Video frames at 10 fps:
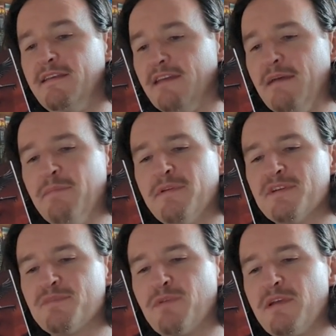The
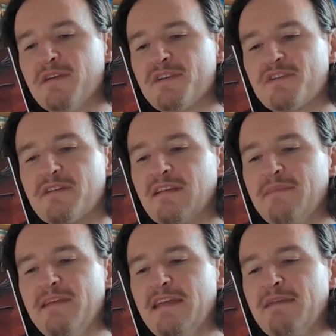Emperor's prayers
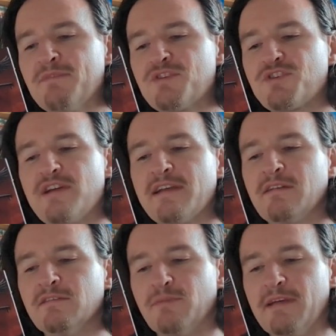suddenly became
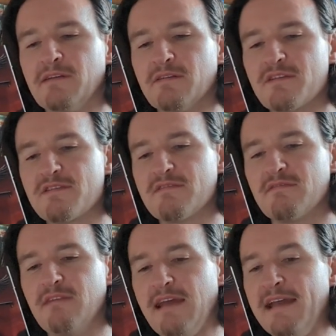strangled wails.
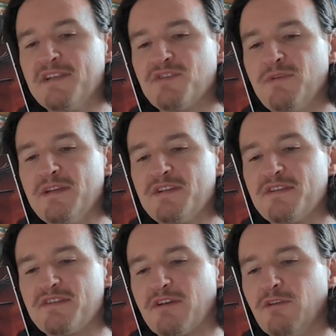Heads
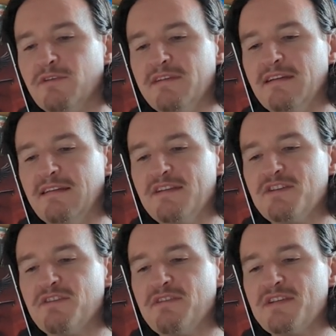twitched as the Claudian
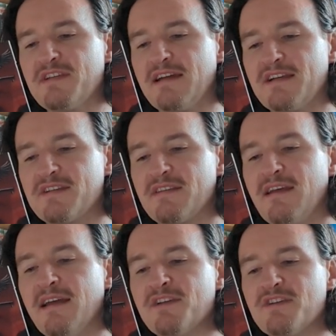legionaries cast
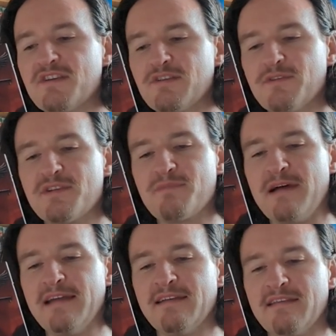anxious looks
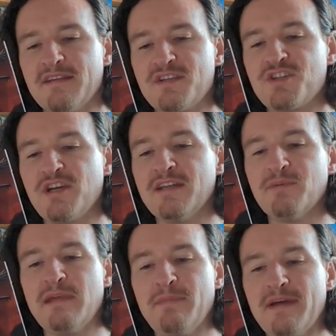back at this
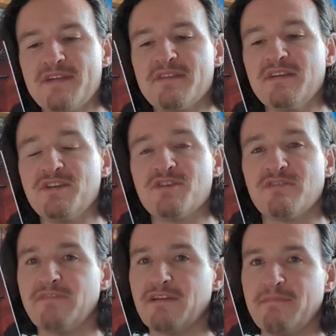shadowy pastiche
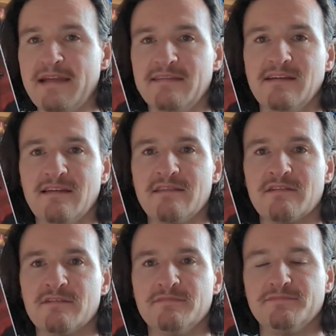of their mighty
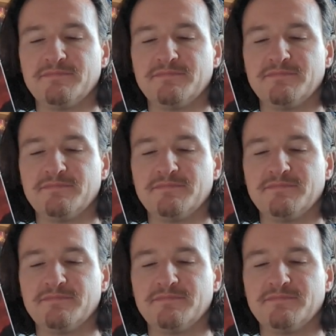leader.